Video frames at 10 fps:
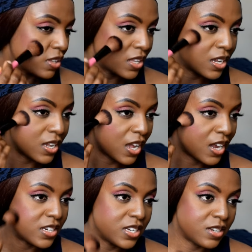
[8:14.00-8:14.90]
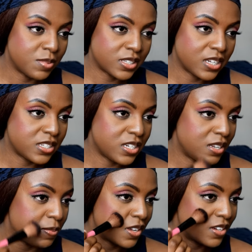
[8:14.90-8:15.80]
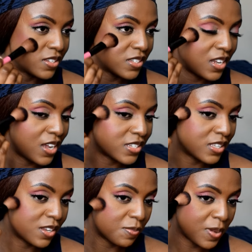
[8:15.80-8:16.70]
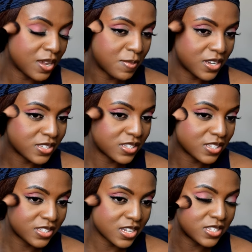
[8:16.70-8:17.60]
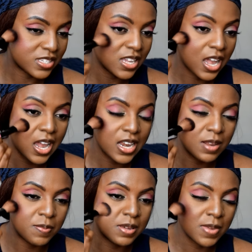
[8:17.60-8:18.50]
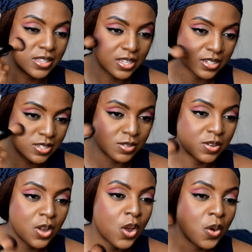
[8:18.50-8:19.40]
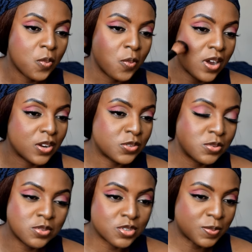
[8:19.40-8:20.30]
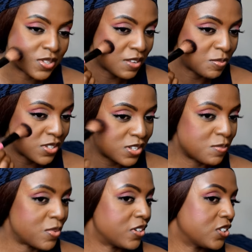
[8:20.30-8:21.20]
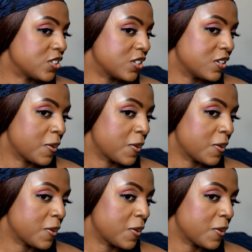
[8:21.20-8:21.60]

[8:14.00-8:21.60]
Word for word: thing I did what I did because it has a lot of pigment since it's highly pigmented so one or two drops would have been too much